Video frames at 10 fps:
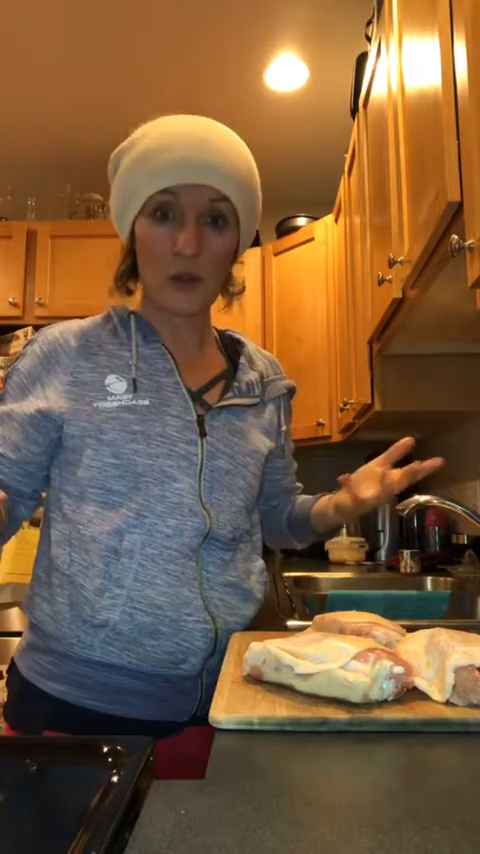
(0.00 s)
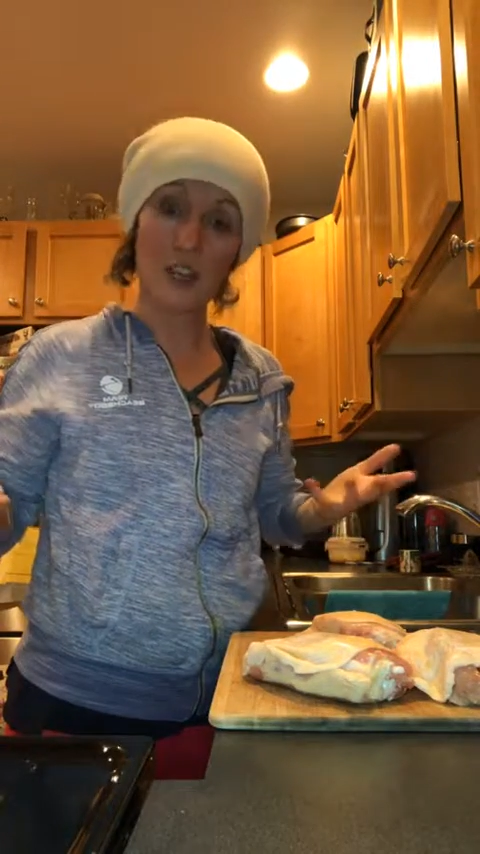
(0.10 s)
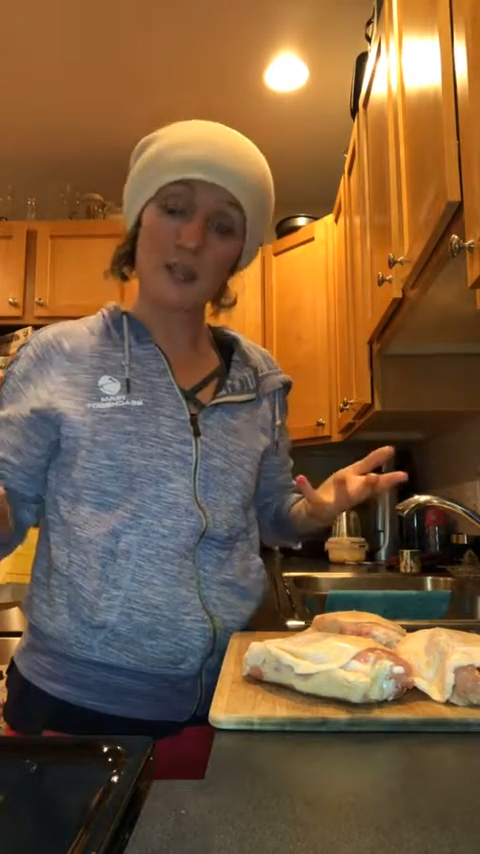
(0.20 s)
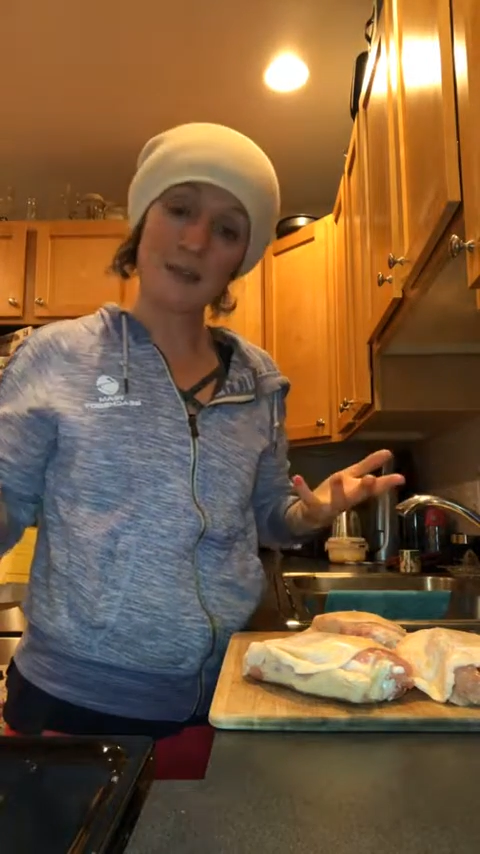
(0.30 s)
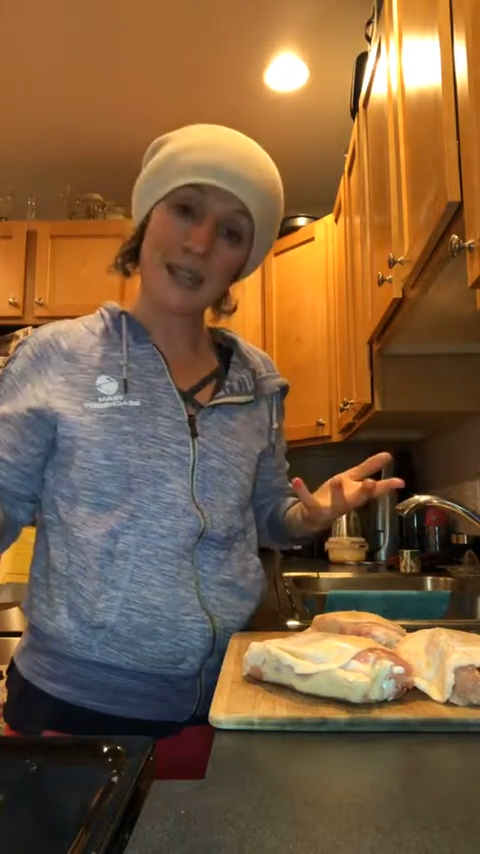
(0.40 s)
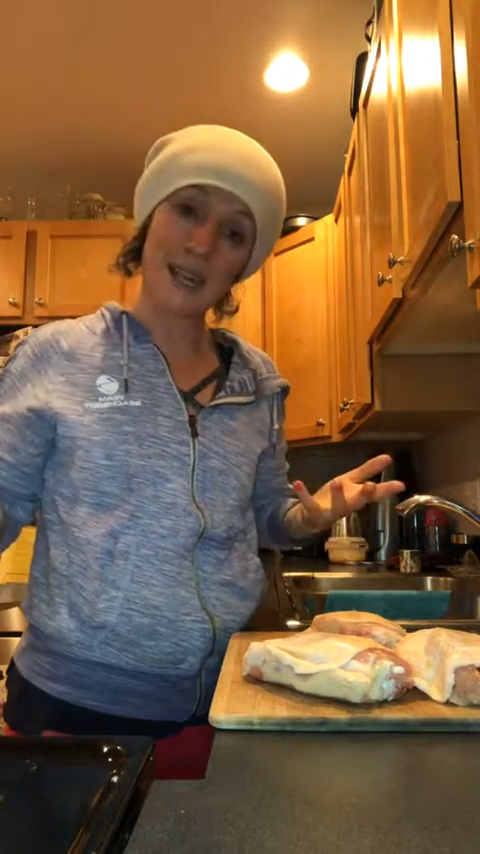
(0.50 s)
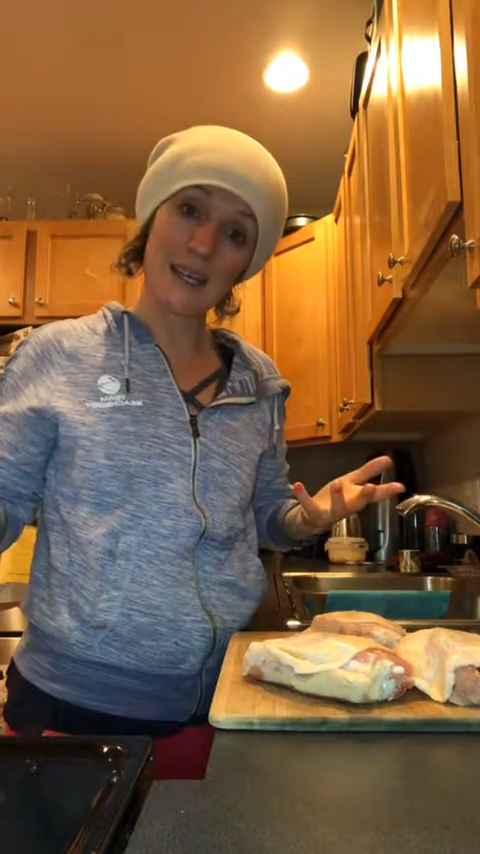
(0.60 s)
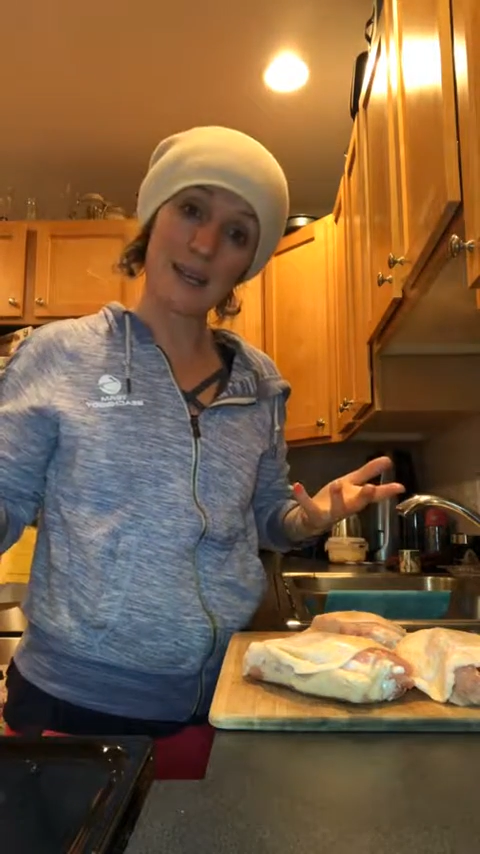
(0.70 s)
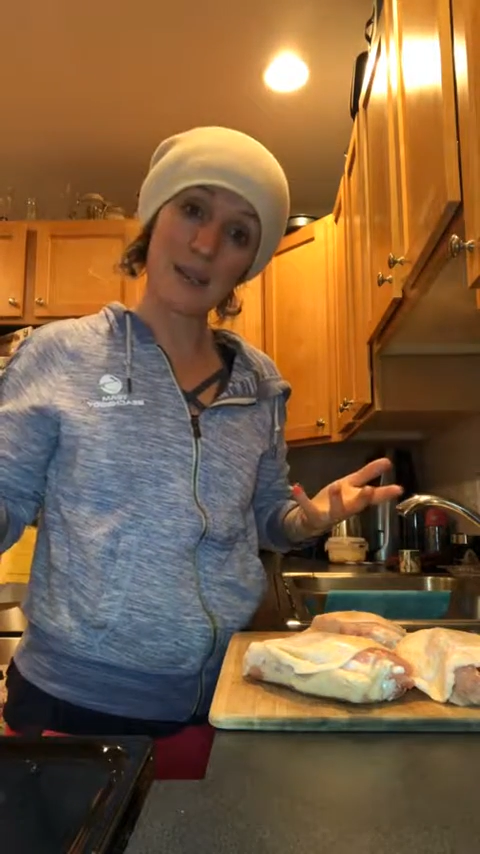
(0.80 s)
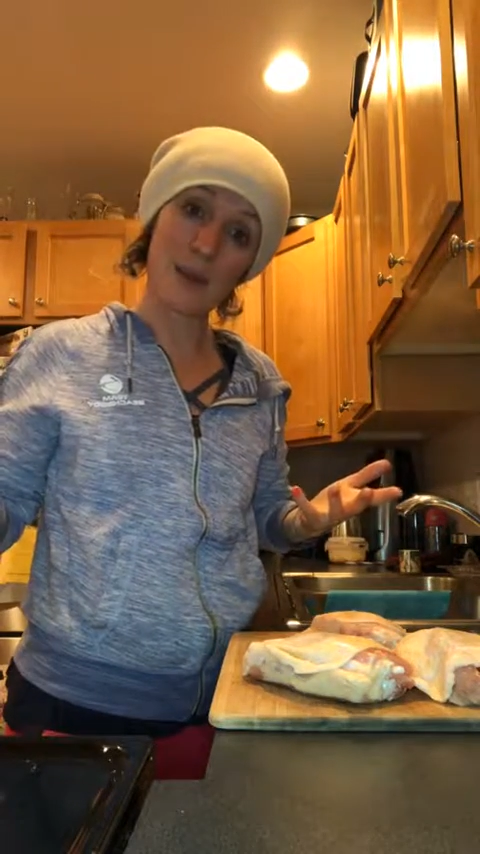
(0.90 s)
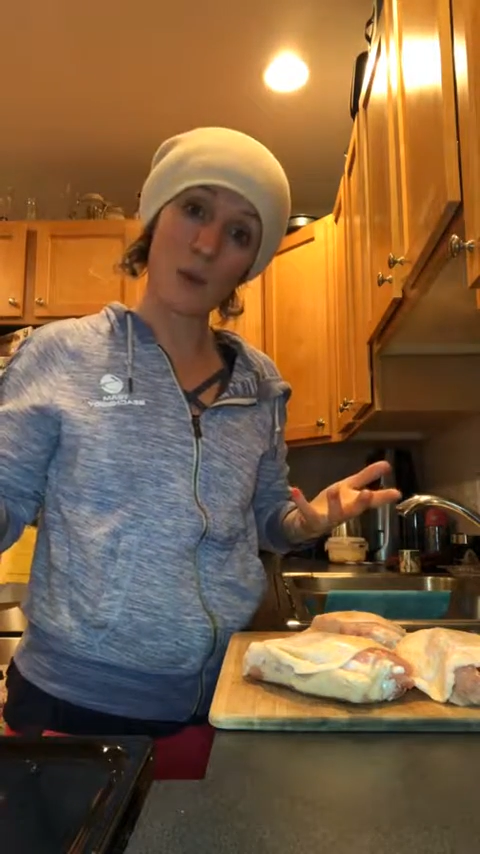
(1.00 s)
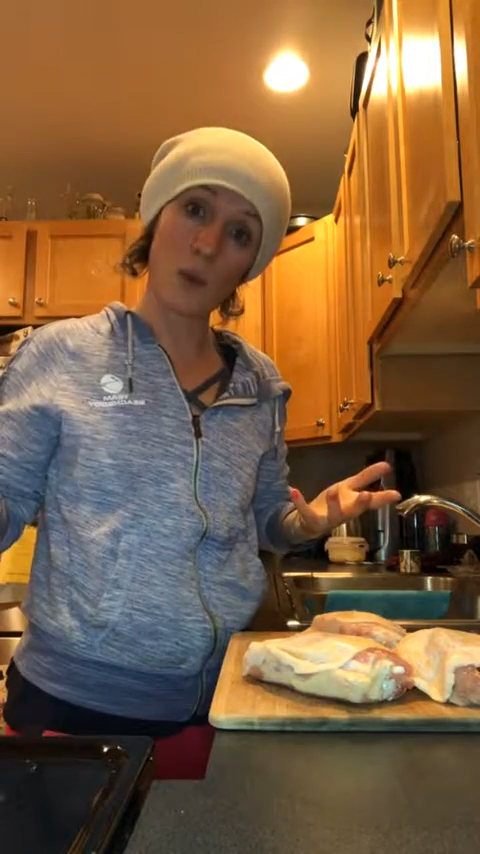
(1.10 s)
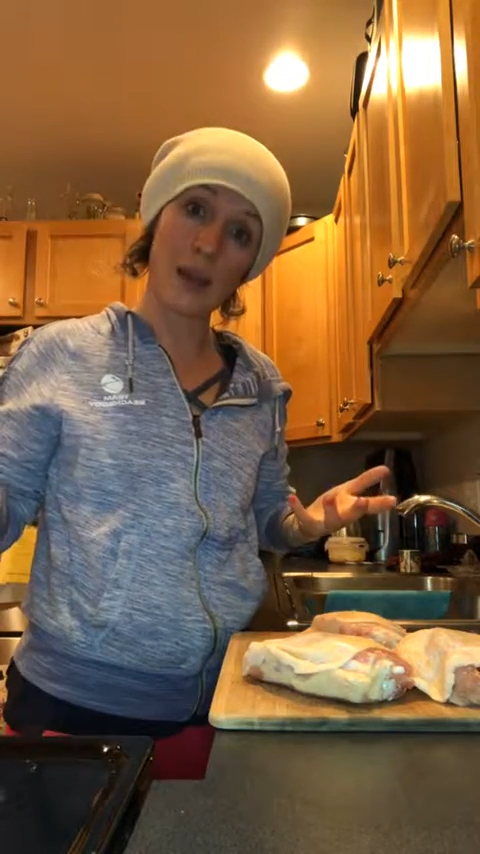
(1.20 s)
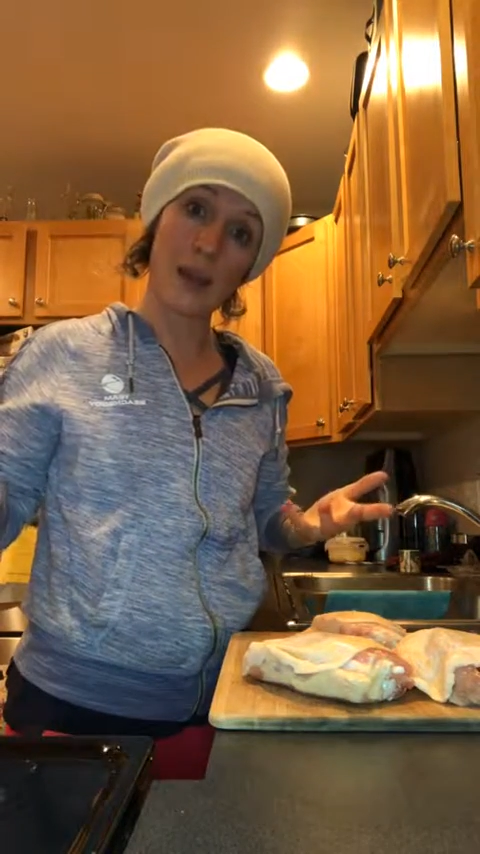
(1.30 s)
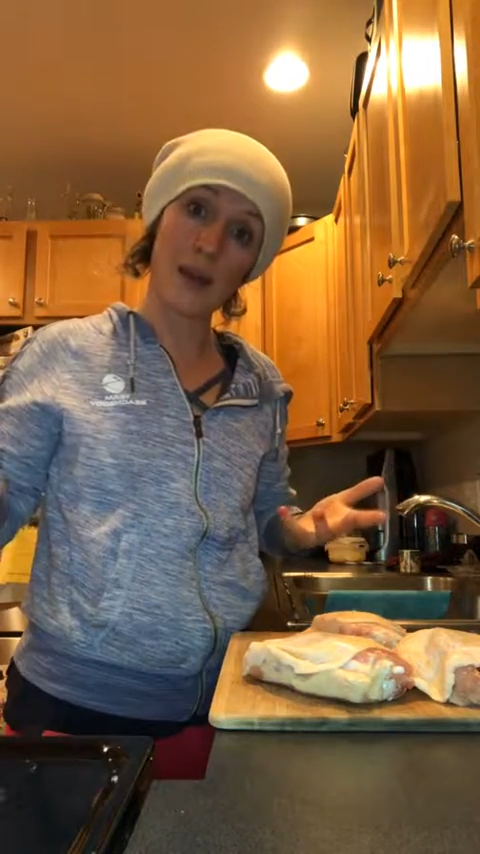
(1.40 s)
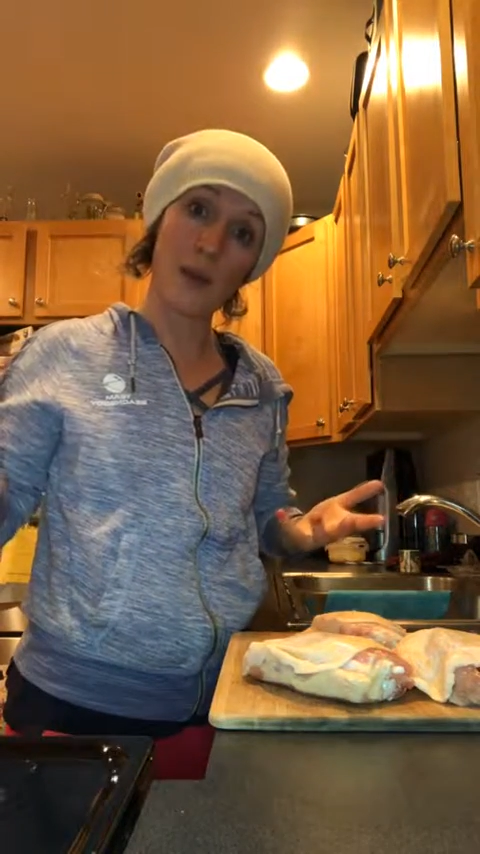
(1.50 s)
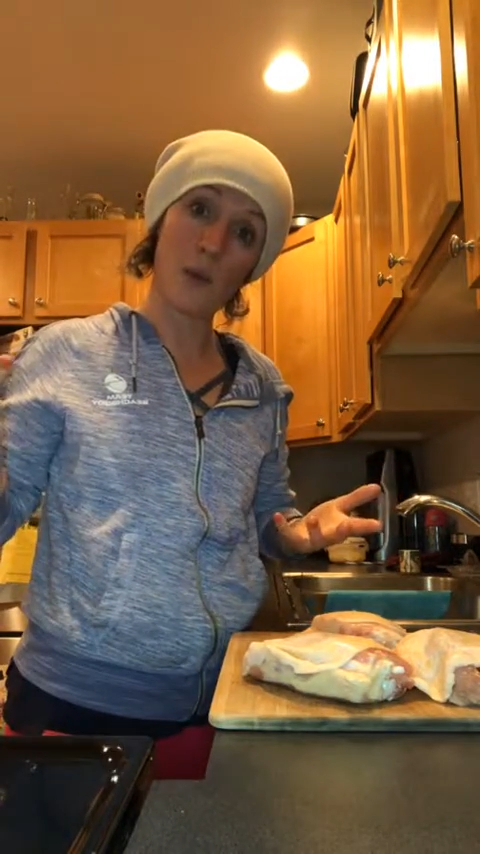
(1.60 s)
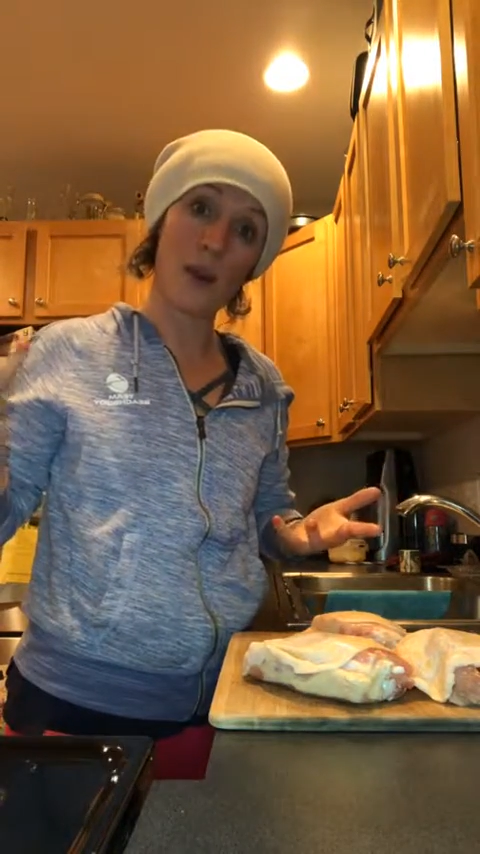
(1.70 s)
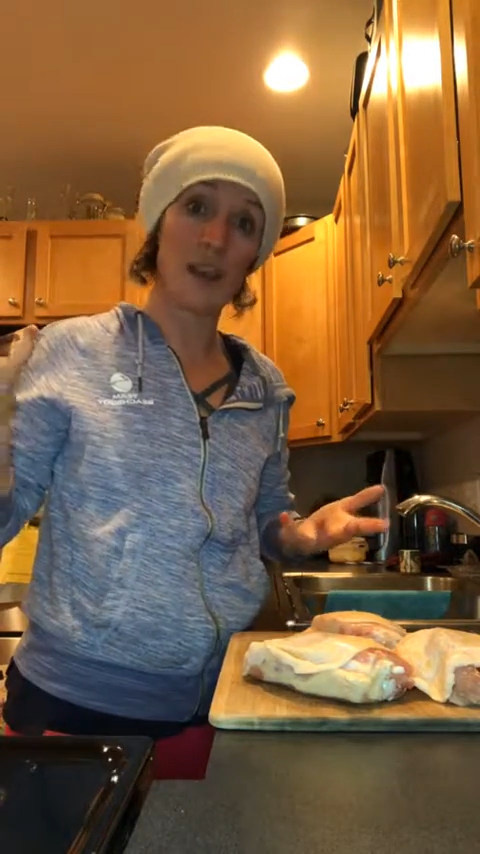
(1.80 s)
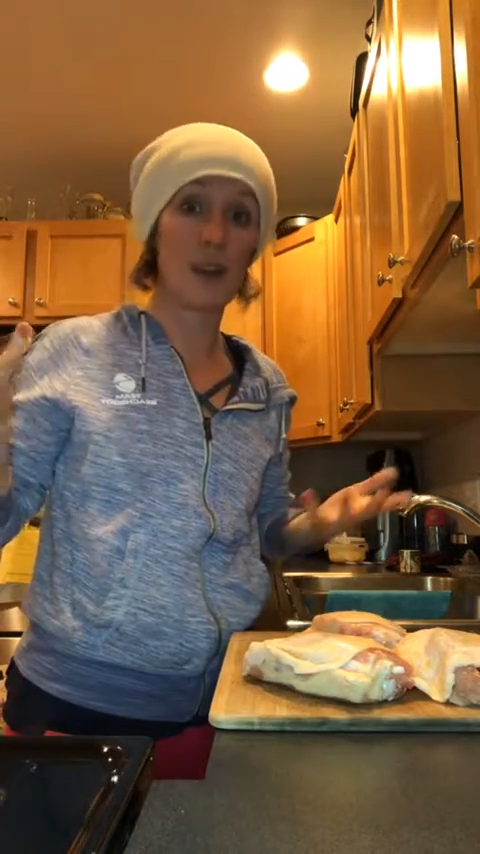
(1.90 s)
the Christmas lights when
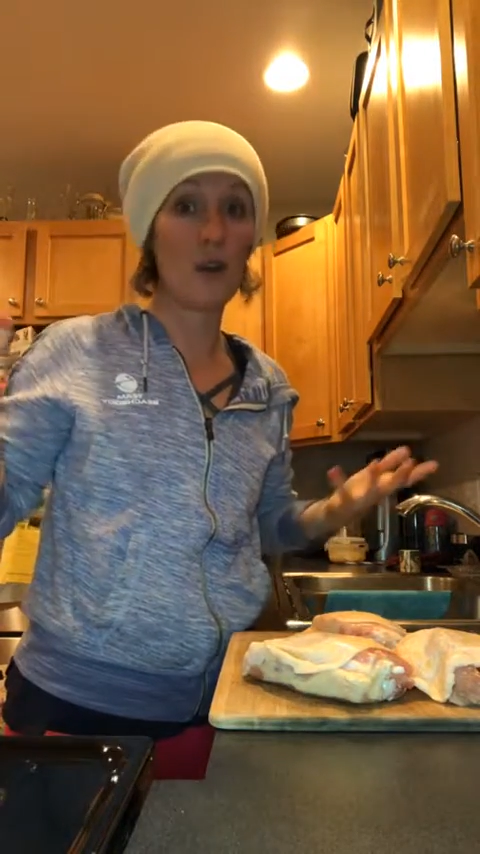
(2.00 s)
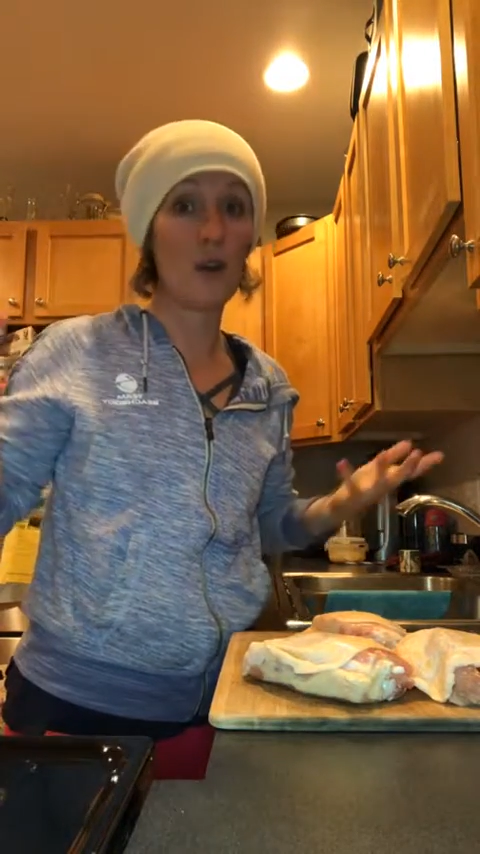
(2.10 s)
we're going